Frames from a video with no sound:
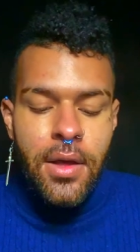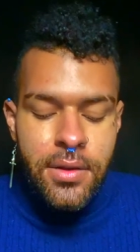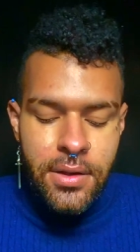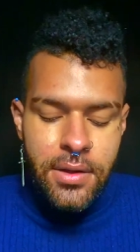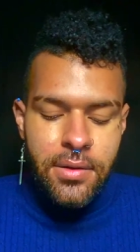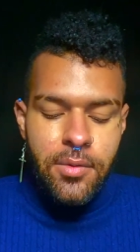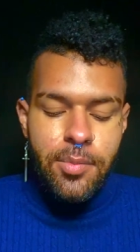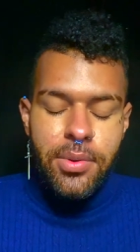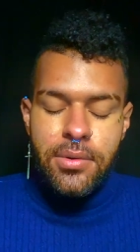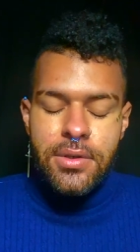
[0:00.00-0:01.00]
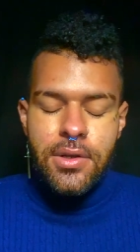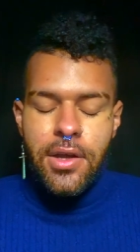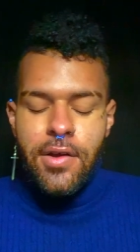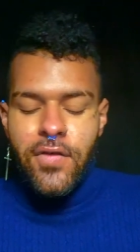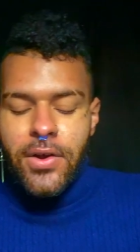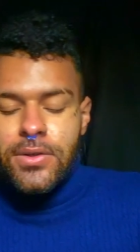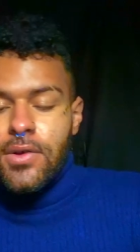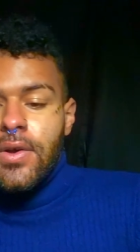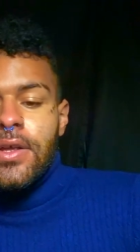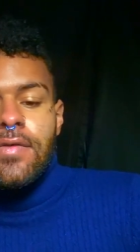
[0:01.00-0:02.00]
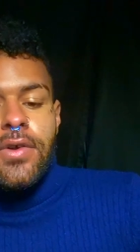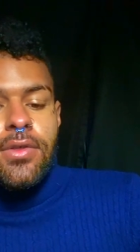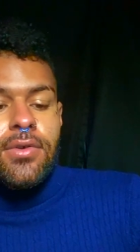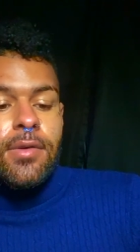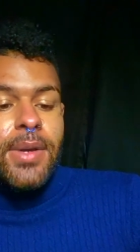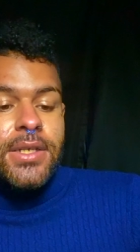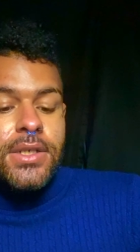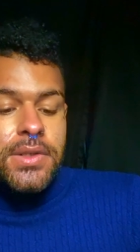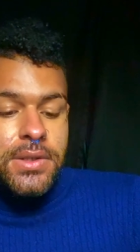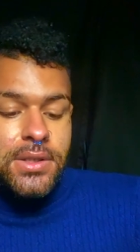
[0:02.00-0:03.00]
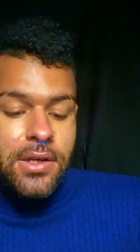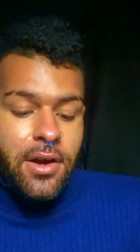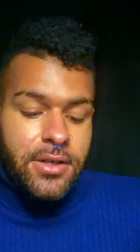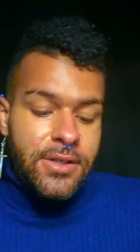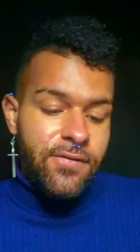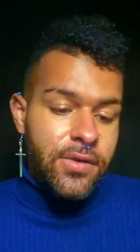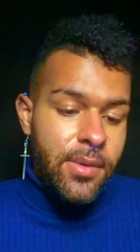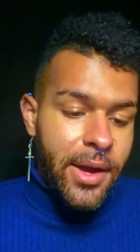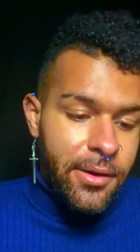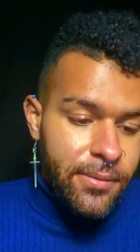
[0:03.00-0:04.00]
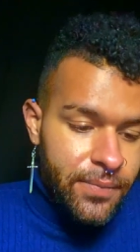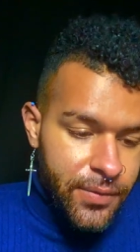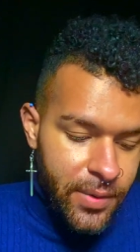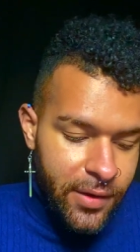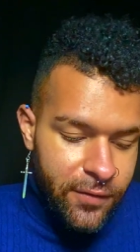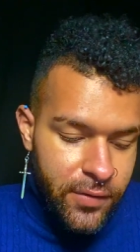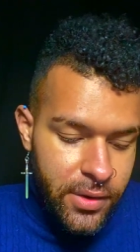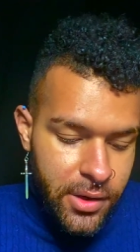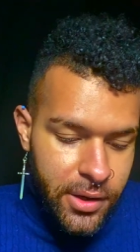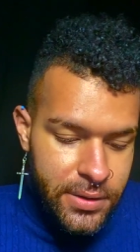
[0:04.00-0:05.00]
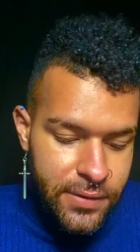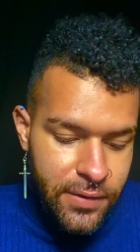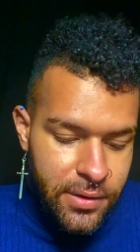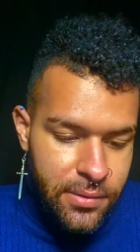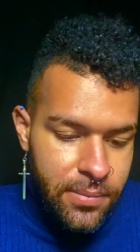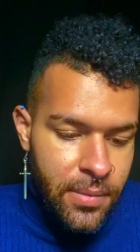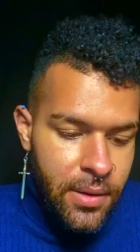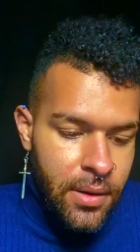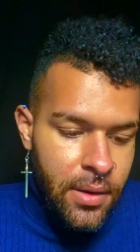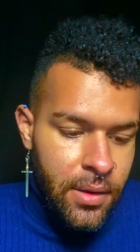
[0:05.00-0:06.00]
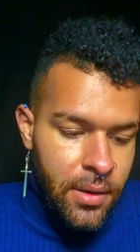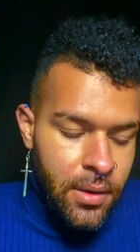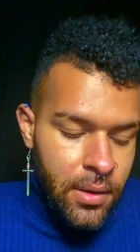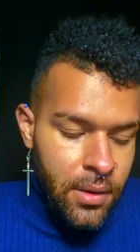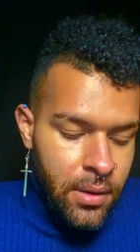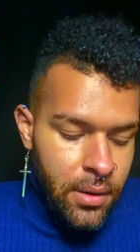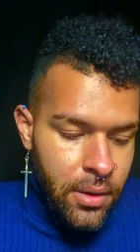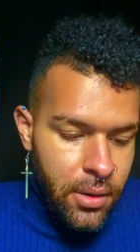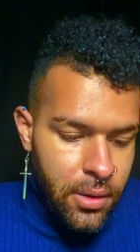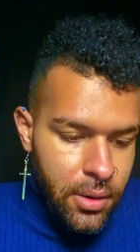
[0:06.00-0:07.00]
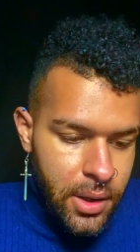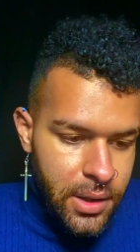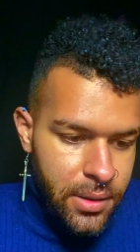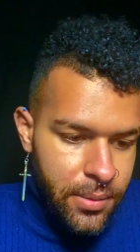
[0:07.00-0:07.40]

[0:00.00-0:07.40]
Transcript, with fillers: The, we're pulled clarifiers already for your Three of Pentacles. The cards flew out. We have four cards for you. Oh,